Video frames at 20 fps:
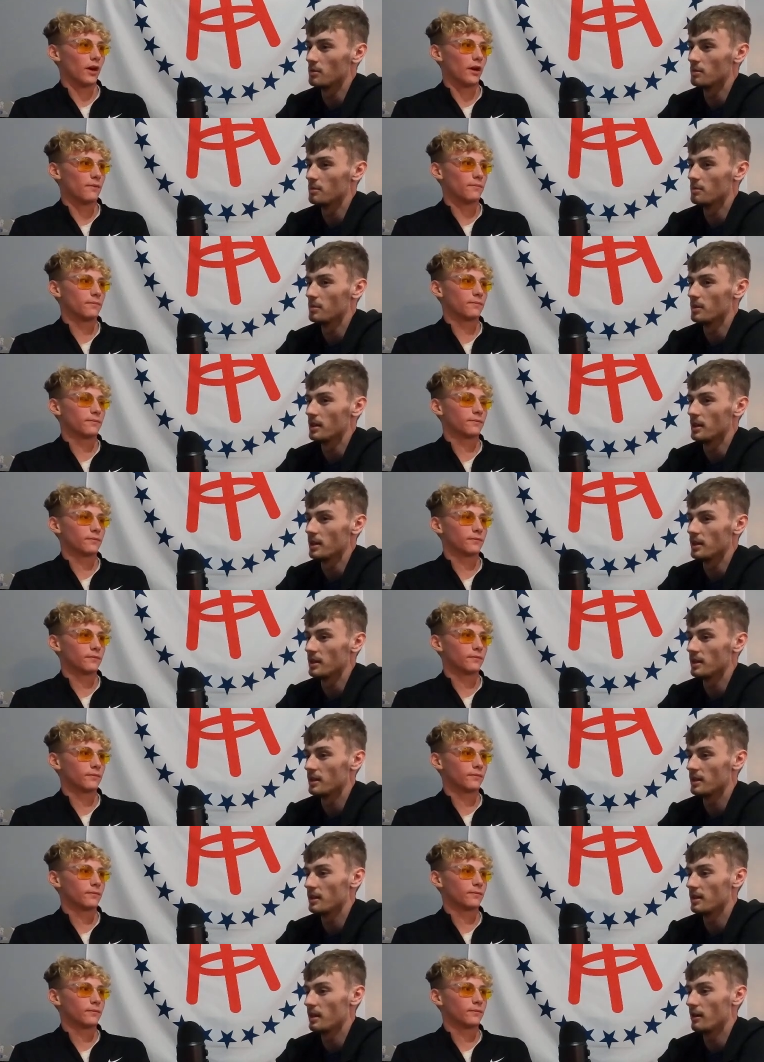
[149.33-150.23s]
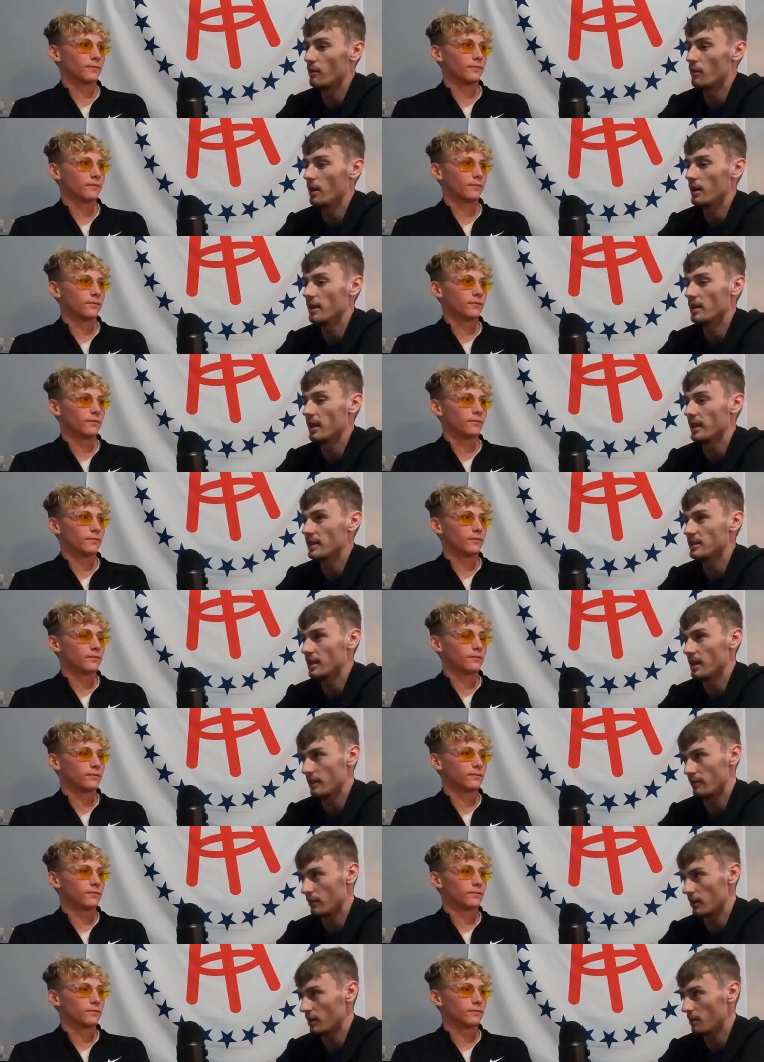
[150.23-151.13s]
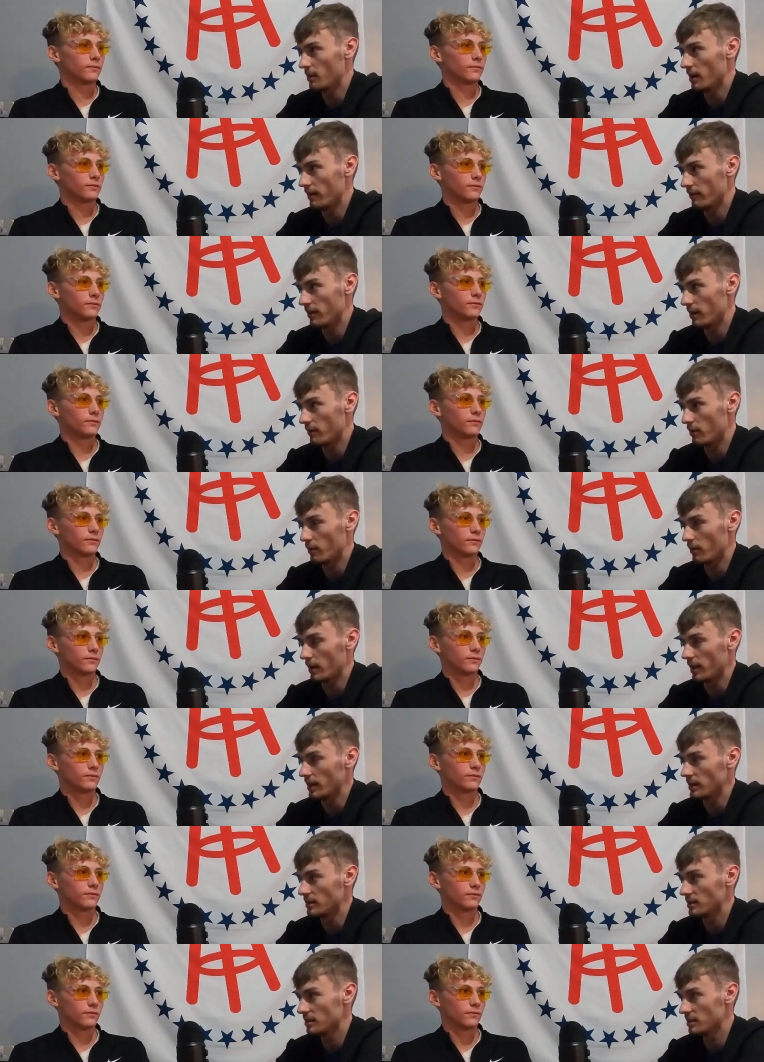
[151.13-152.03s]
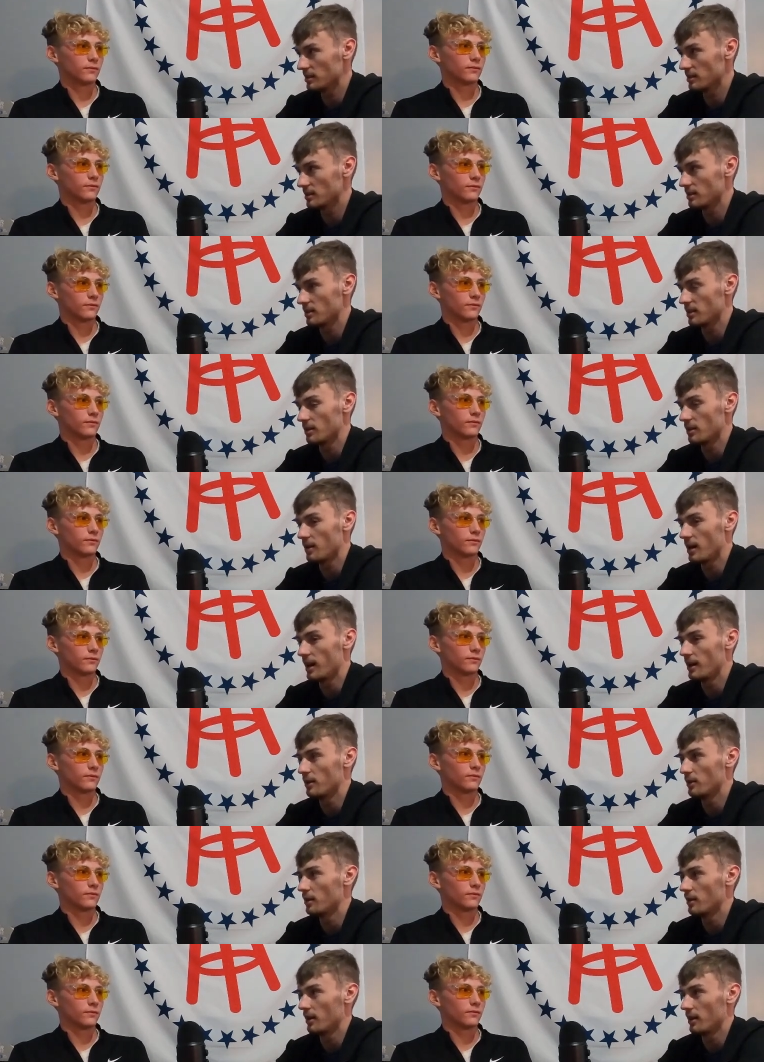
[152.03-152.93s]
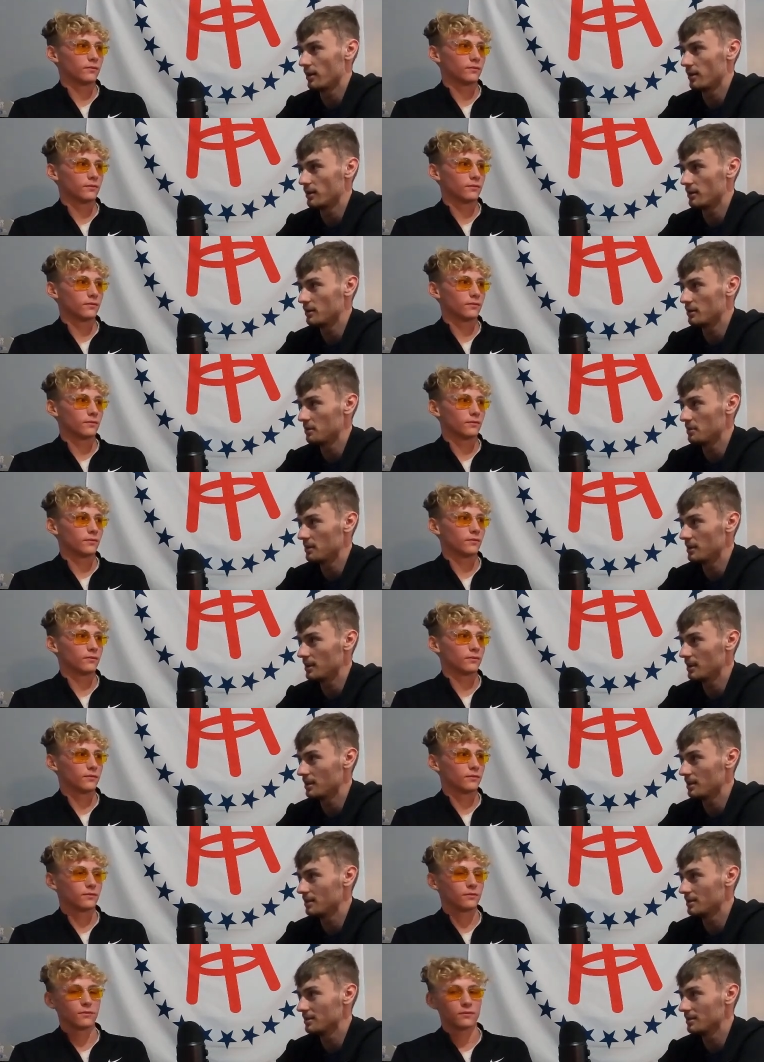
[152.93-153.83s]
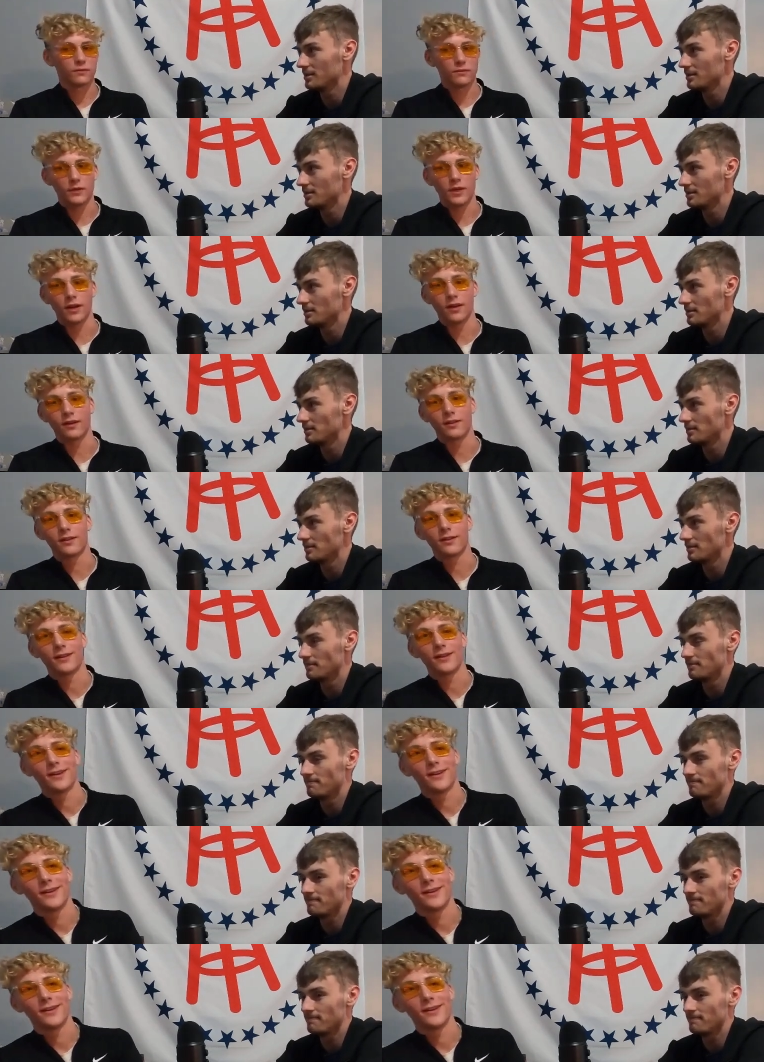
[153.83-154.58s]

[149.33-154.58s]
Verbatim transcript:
Speaker 1: Okay. But I've run it like Denver, but I've never raced, so I don't know how it'll be. Yeah.